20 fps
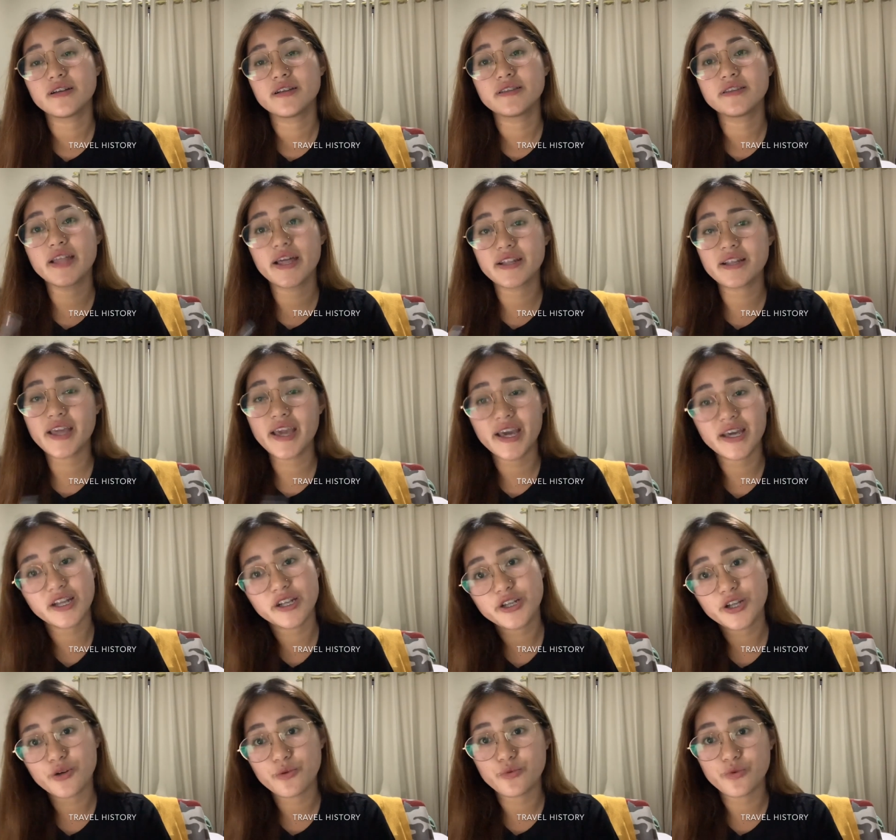then
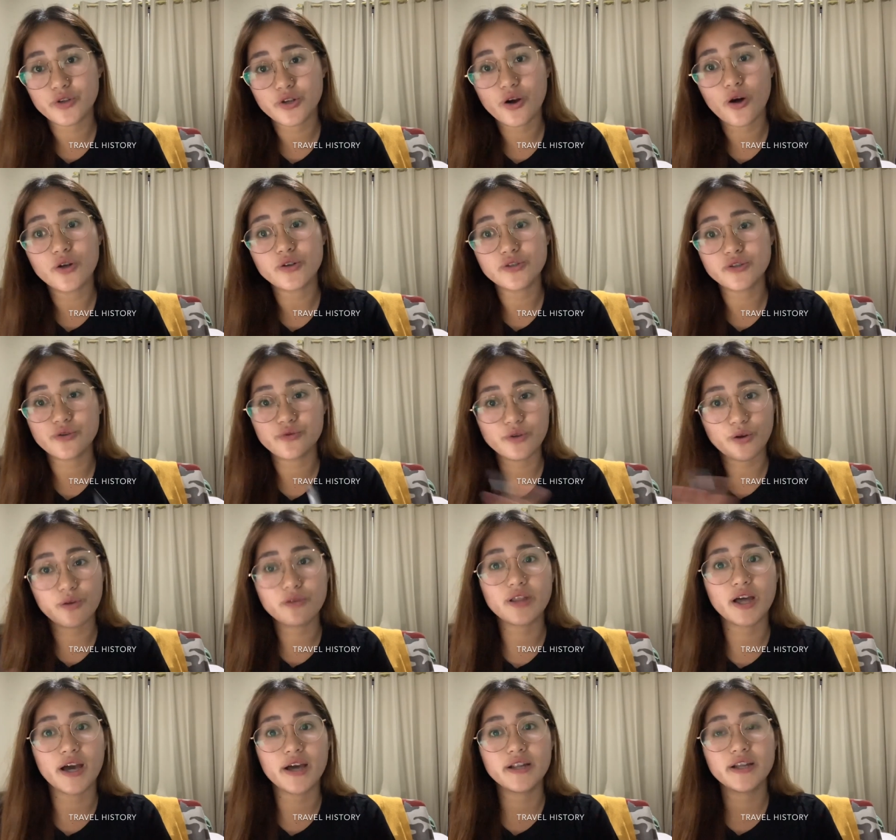Canada would also know
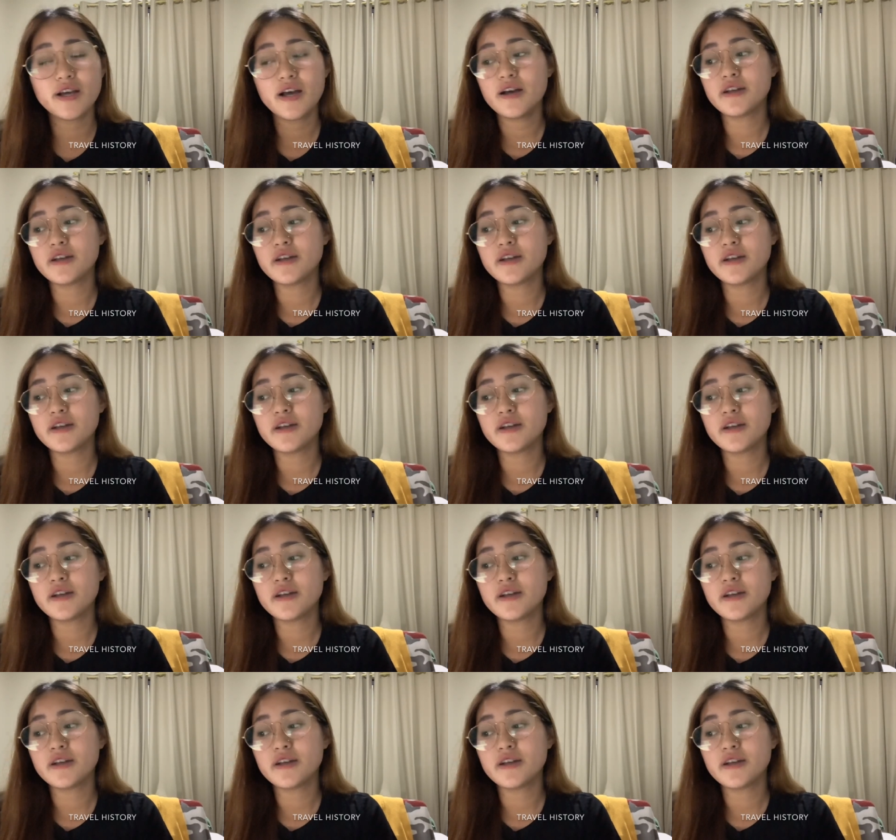that.